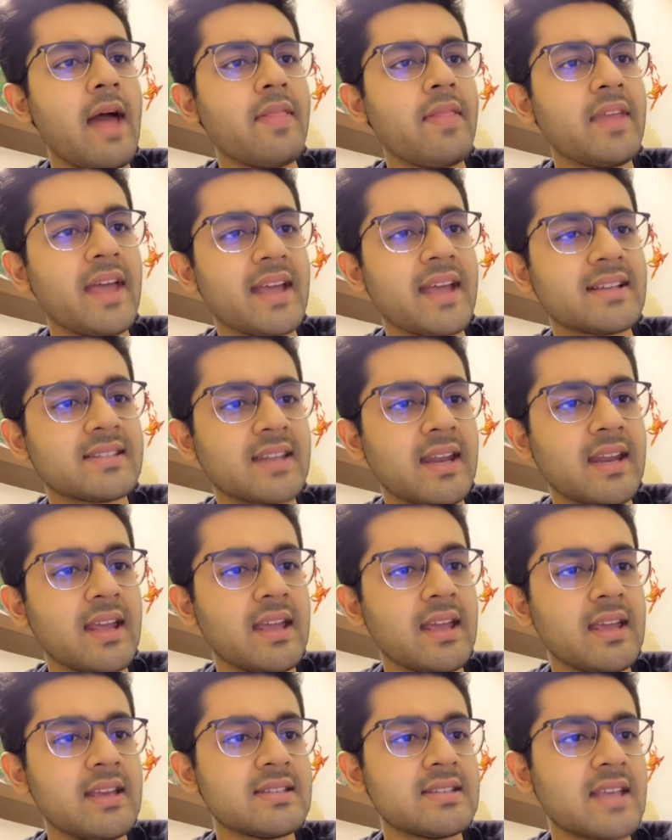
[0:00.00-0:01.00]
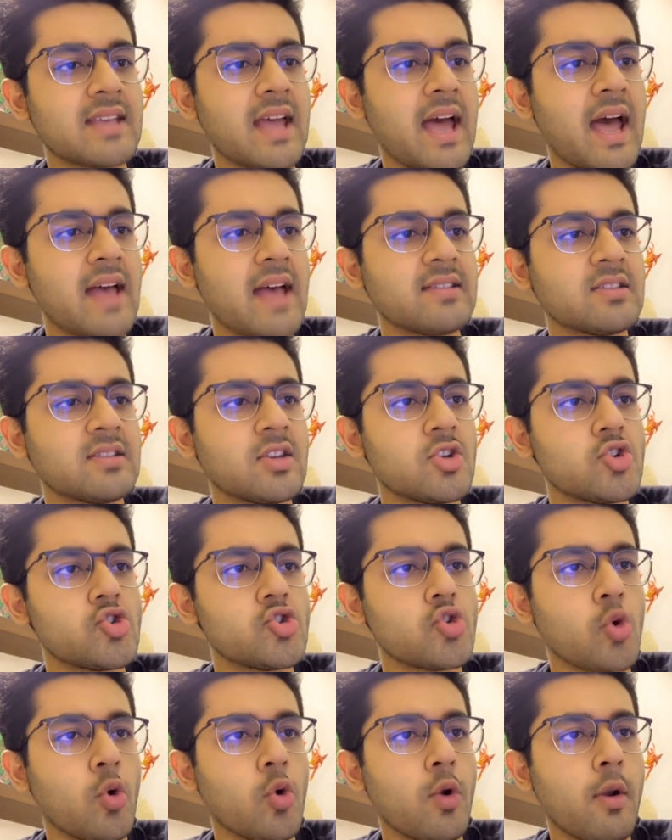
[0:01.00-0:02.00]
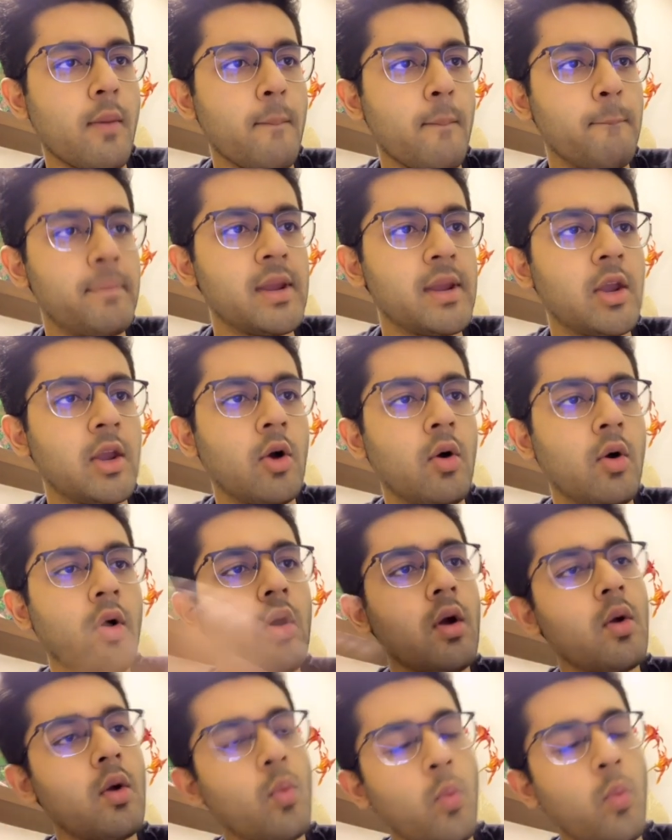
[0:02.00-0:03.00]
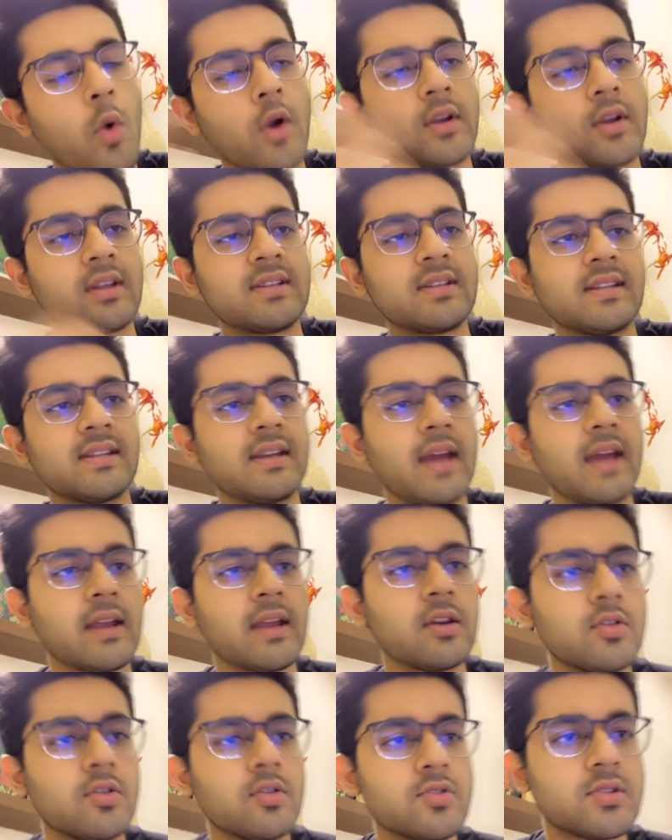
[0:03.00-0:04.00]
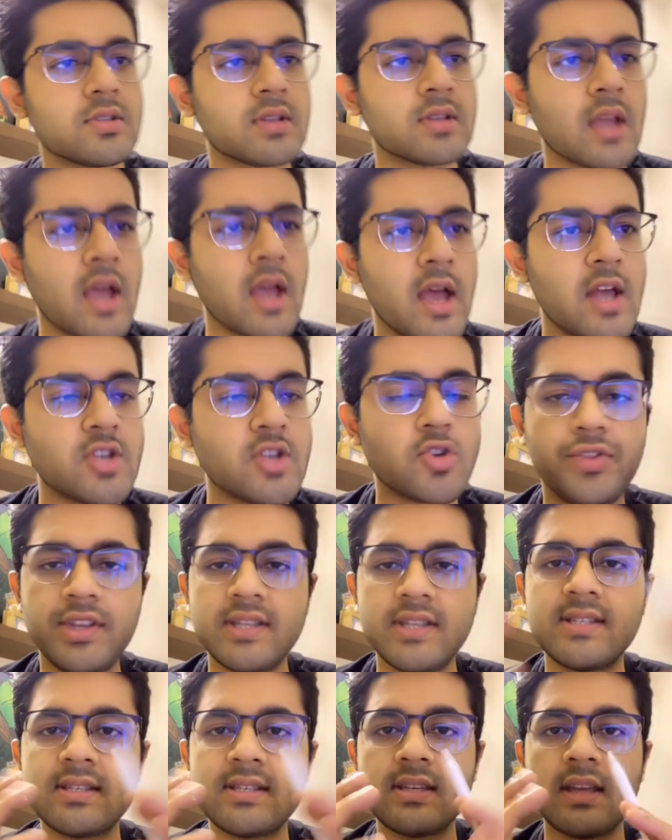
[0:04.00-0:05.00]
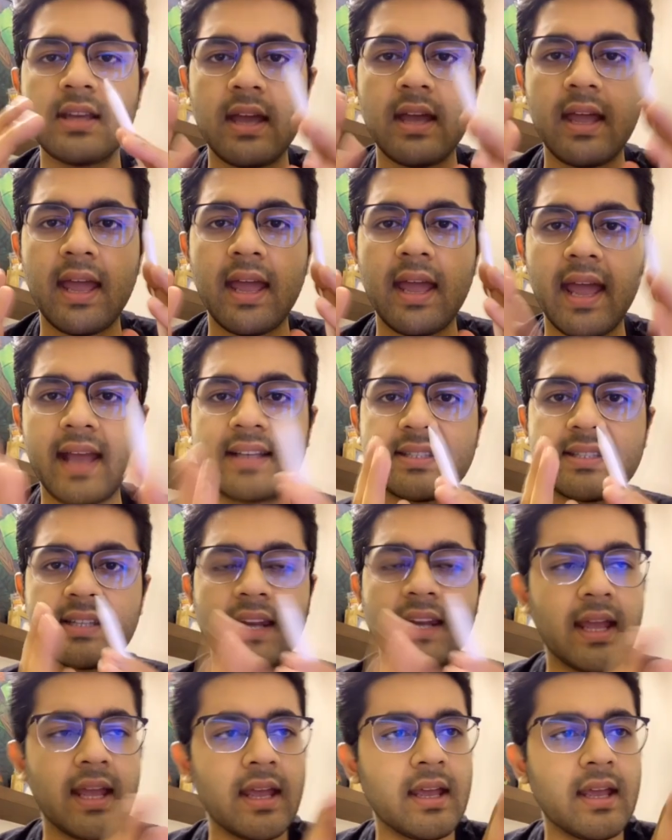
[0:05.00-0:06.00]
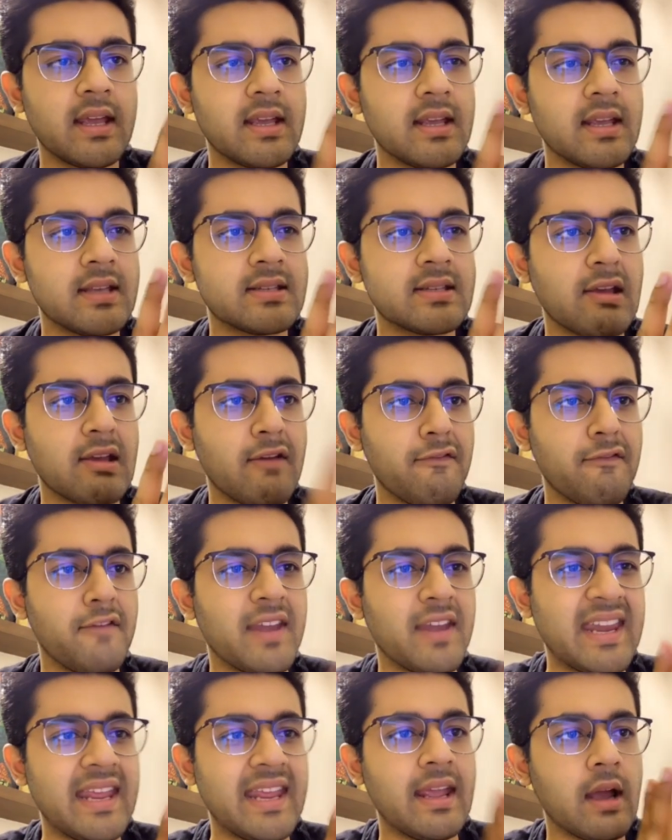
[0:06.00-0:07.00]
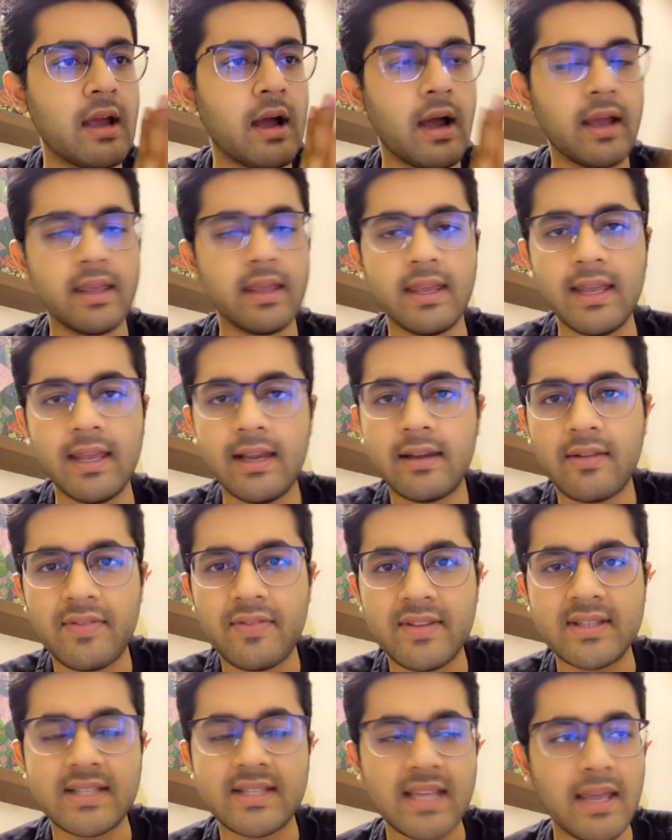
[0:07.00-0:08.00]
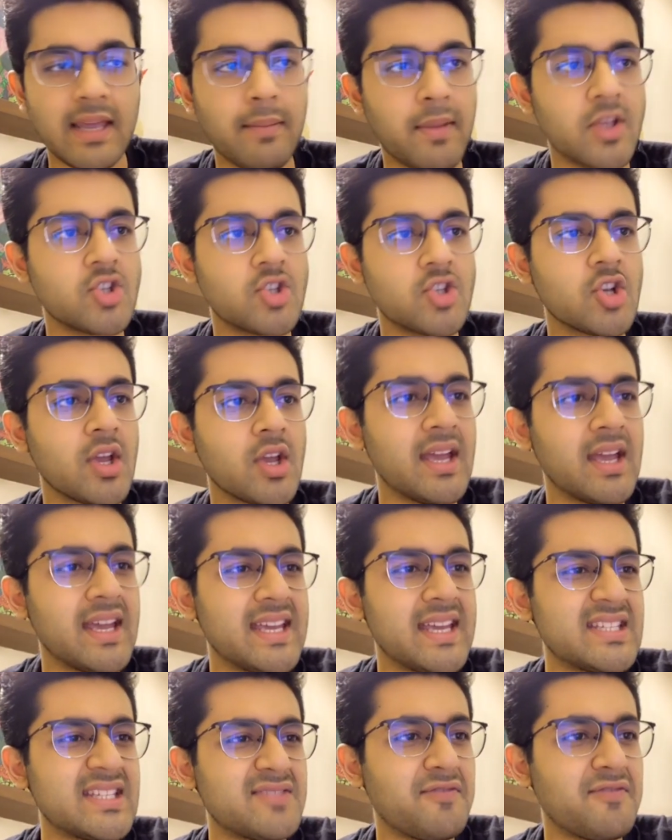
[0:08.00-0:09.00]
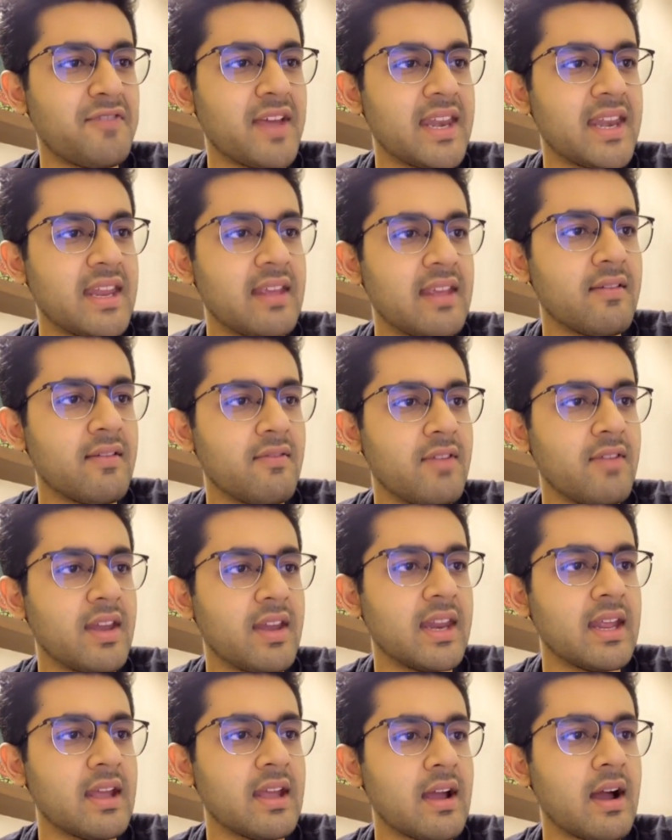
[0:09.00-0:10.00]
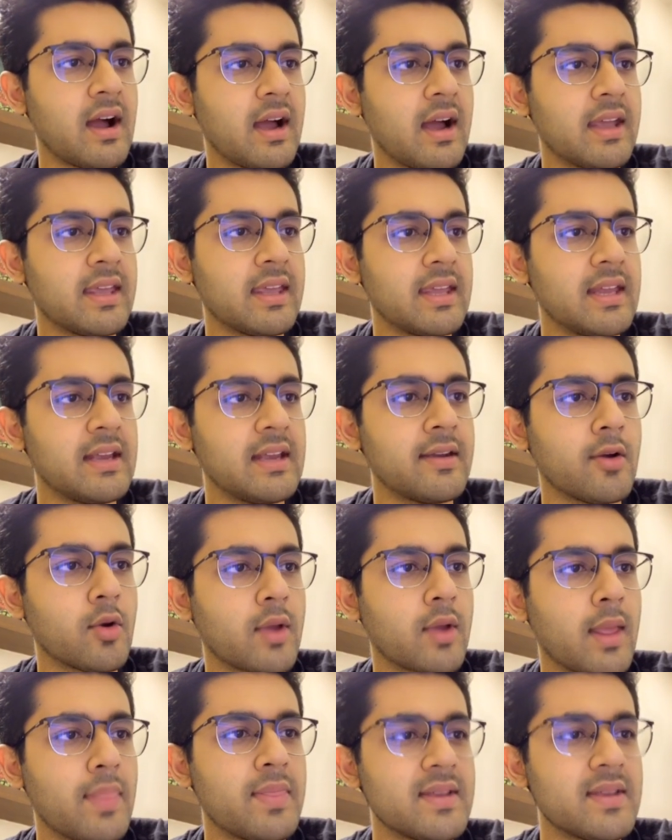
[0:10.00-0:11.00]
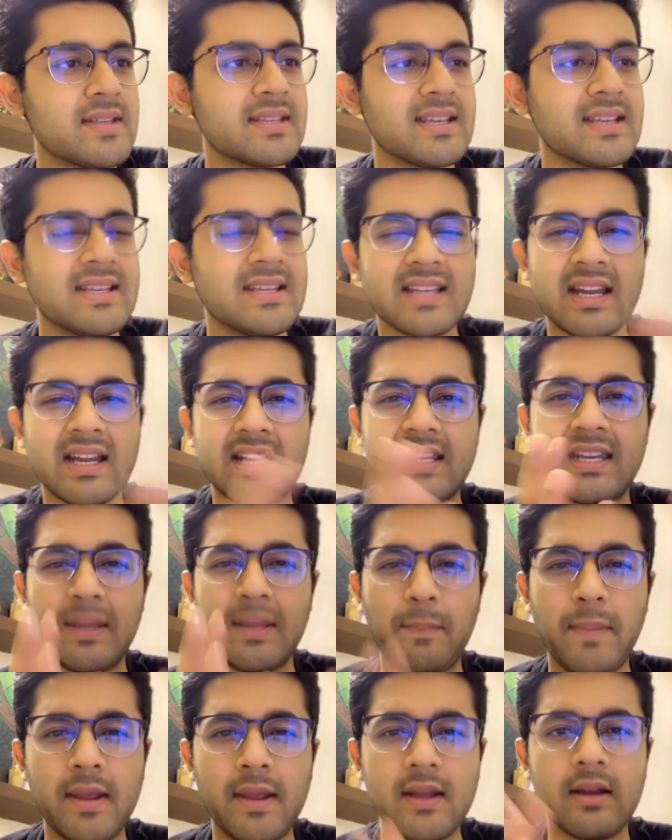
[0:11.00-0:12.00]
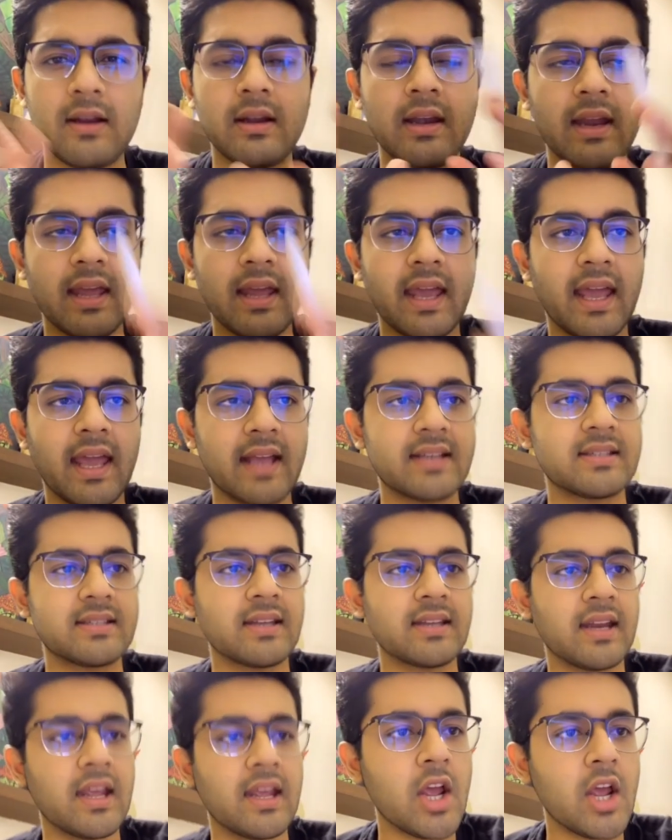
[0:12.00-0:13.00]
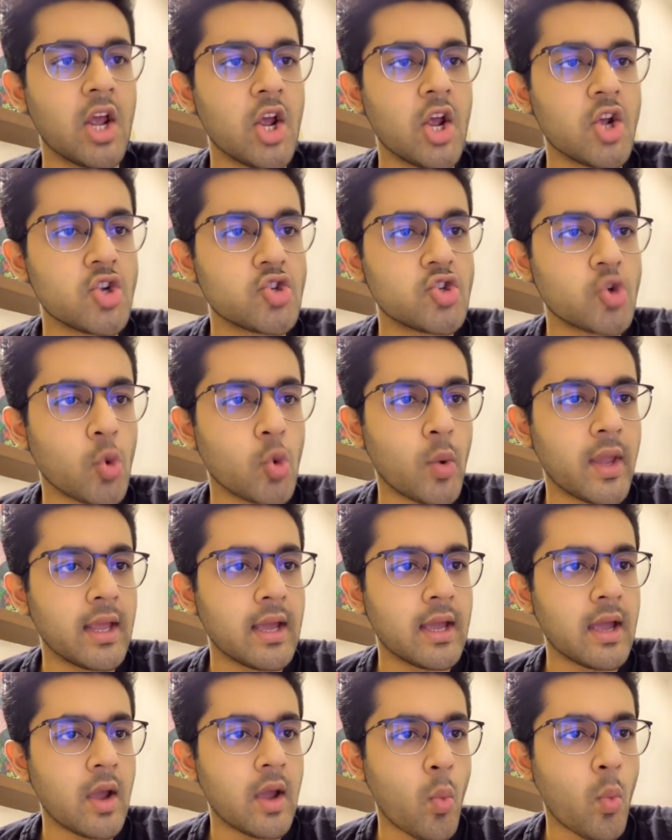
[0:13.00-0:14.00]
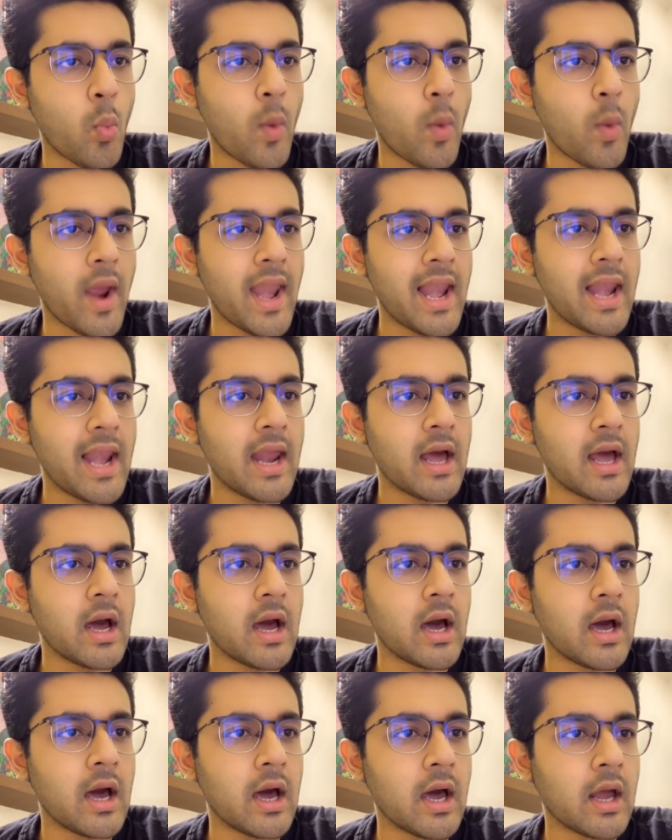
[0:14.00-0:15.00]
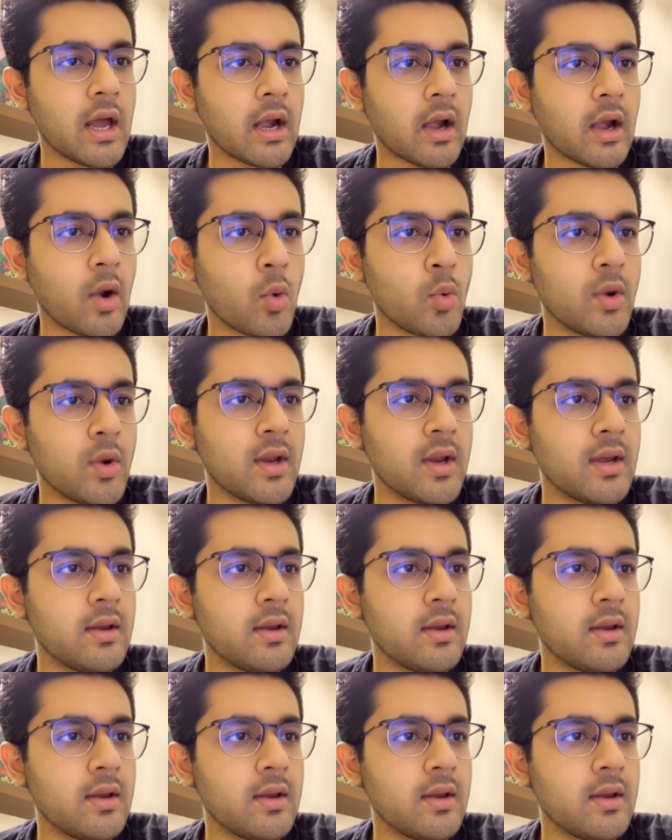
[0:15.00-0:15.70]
x-ray is as shown below. What is the diagnosis? So this x-ray is very high yield. This image is very high yield. Okay, this is a typical x-ray showing well rounded